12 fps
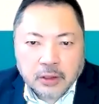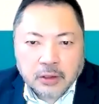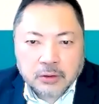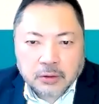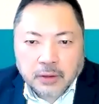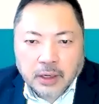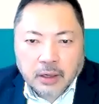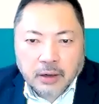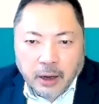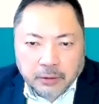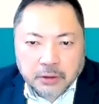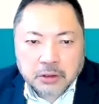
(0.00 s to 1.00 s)
to their
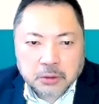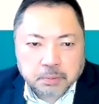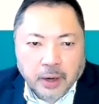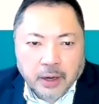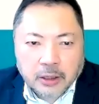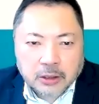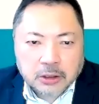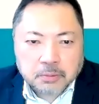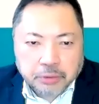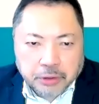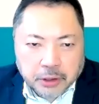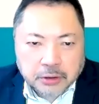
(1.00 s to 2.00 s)
elders, past,
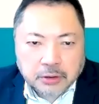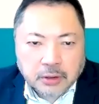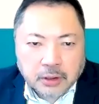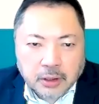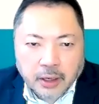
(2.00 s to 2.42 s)
present,